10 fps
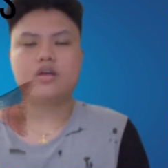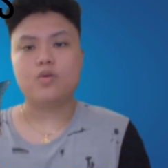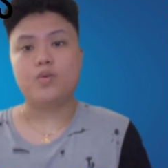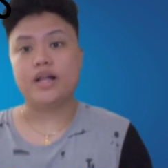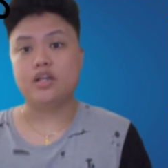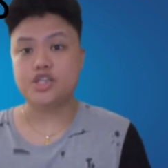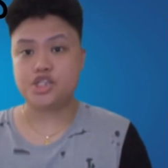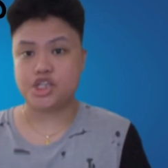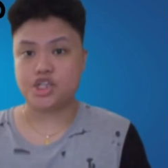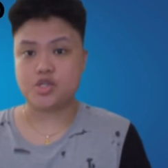while Lit
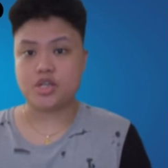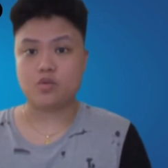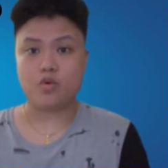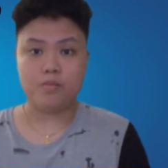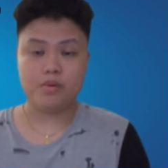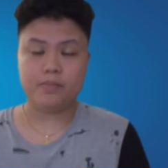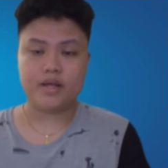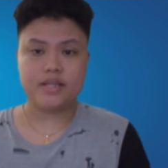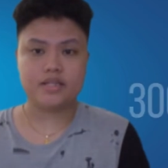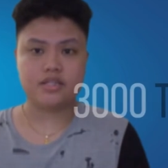genus and
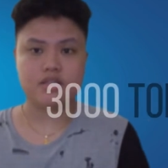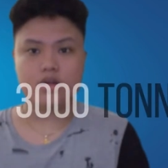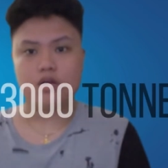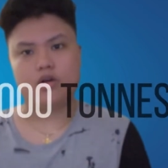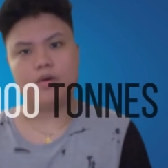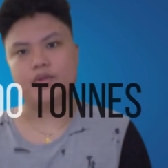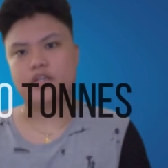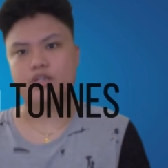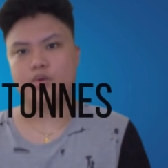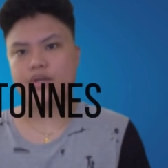Rhomboplites,
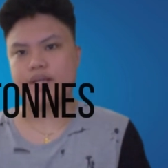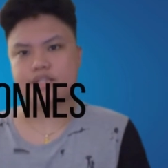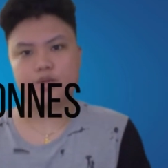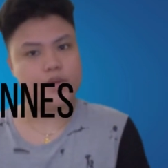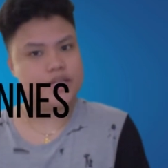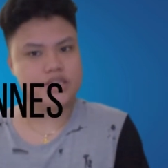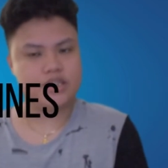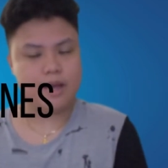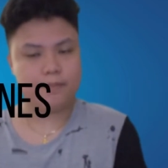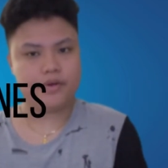commonly known as the red
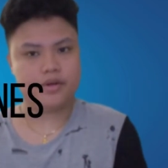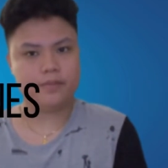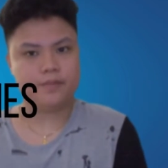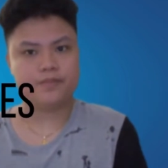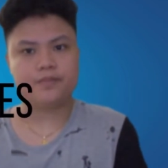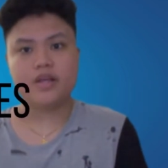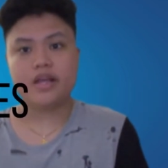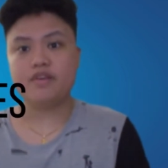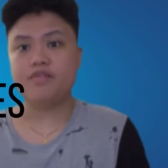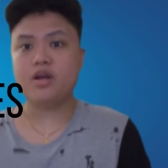snapper,
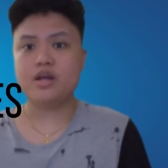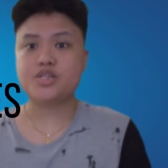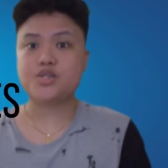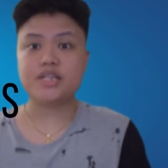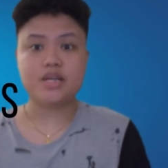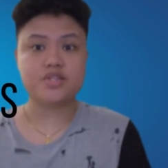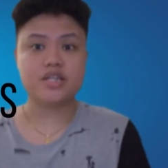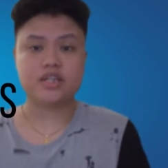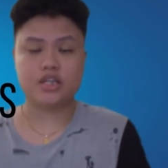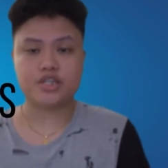give around
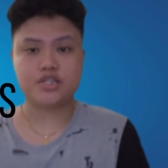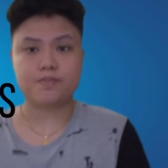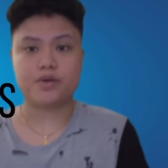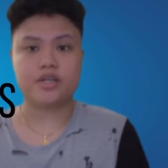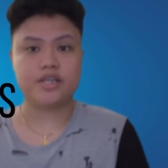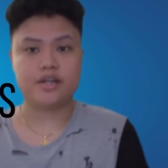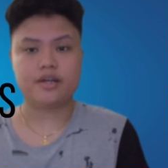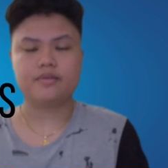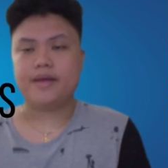3,000 tons per year.